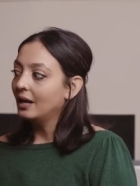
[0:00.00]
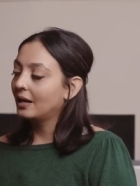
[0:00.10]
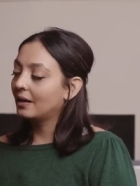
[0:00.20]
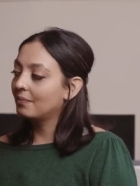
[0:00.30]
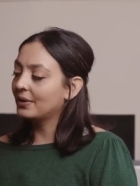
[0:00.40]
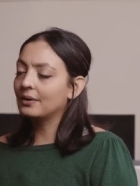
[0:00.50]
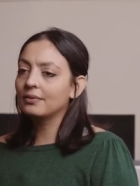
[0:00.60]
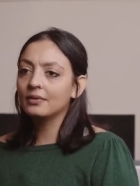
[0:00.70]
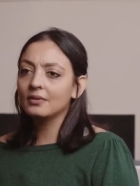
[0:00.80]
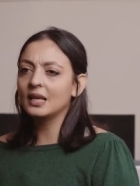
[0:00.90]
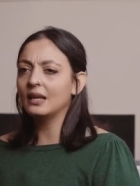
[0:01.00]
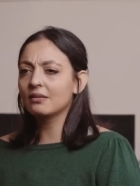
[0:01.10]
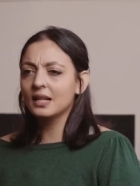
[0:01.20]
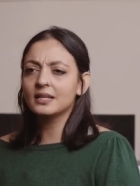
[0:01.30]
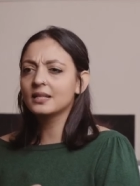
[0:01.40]
Um, and it,
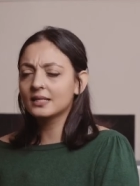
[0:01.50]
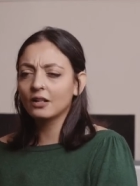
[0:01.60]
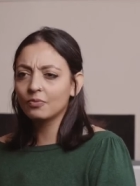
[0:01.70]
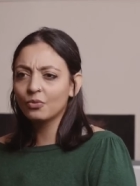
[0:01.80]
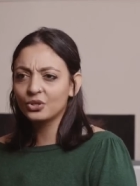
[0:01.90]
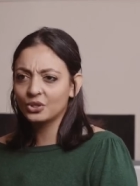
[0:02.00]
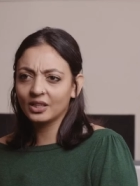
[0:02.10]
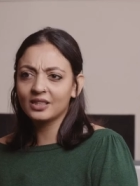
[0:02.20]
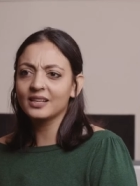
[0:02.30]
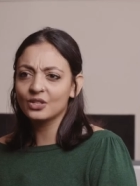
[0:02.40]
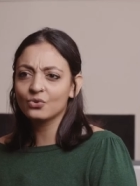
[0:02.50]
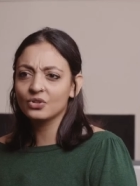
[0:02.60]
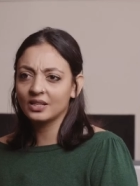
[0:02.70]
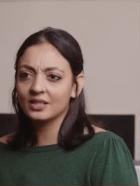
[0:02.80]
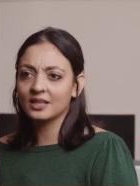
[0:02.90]
it lent itself more to the theatre
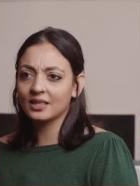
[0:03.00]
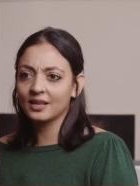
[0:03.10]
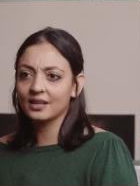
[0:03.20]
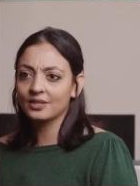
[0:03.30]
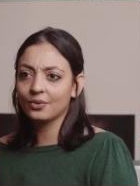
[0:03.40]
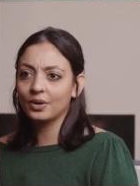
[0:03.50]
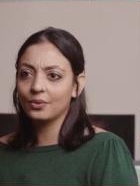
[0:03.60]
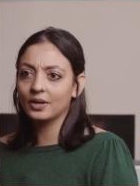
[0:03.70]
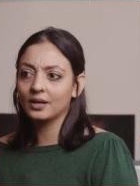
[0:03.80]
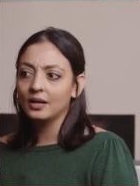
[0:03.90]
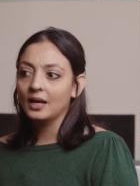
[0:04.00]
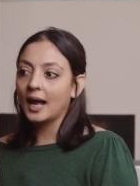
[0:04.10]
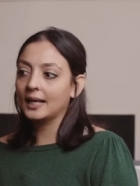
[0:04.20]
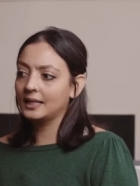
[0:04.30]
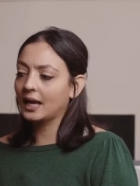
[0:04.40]
audience, I think. So we were
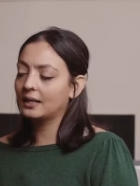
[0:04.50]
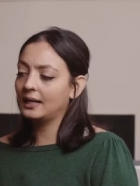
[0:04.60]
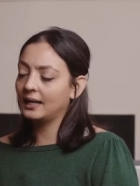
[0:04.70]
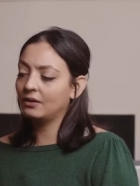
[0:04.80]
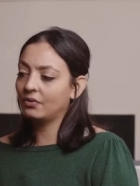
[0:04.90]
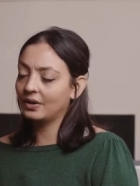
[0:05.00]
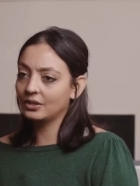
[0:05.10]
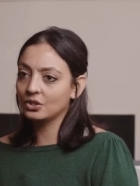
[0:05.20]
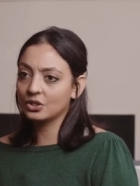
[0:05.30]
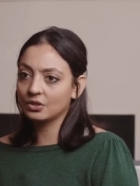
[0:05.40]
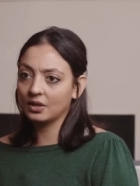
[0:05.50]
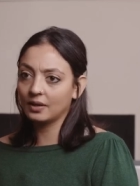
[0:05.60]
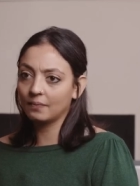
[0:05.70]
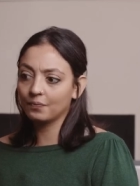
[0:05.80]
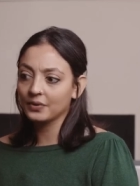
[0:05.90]
at the Adelaide Fringe
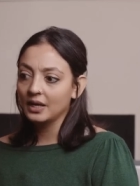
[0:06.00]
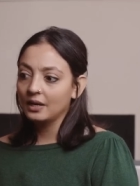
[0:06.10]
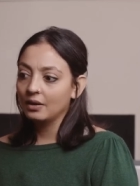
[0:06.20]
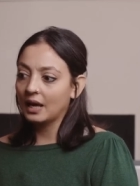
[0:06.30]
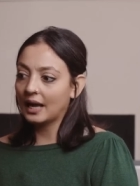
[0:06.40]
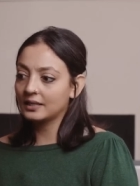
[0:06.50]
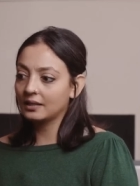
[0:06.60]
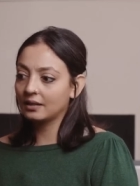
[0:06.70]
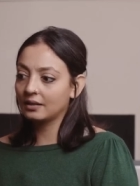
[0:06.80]
um, at a